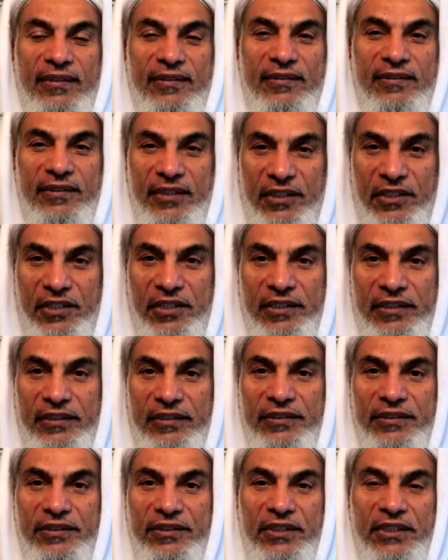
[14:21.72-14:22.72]

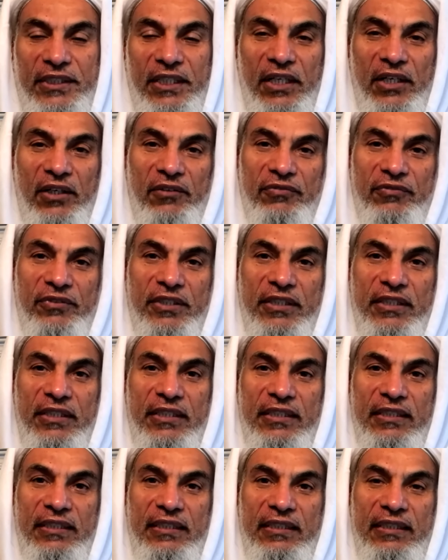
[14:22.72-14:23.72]
details of
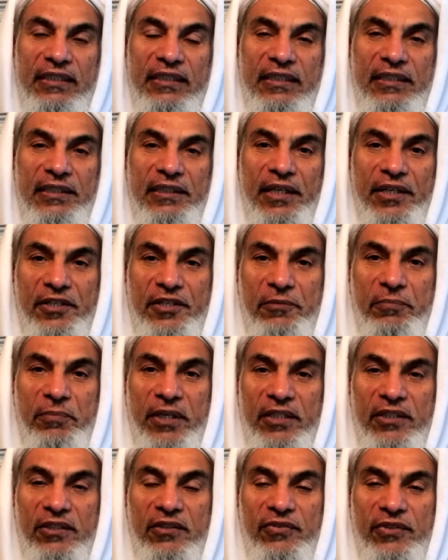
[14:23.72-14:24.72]
the
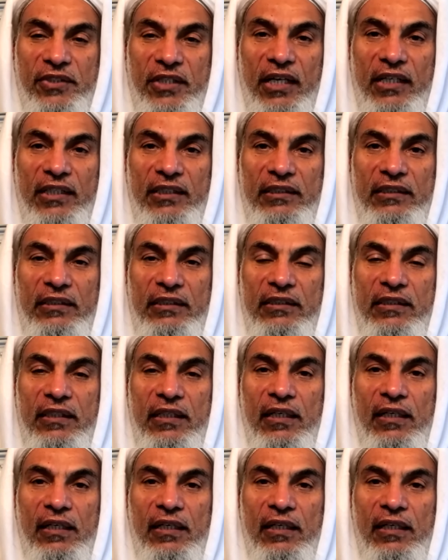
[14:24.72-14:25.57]
enterprise of science,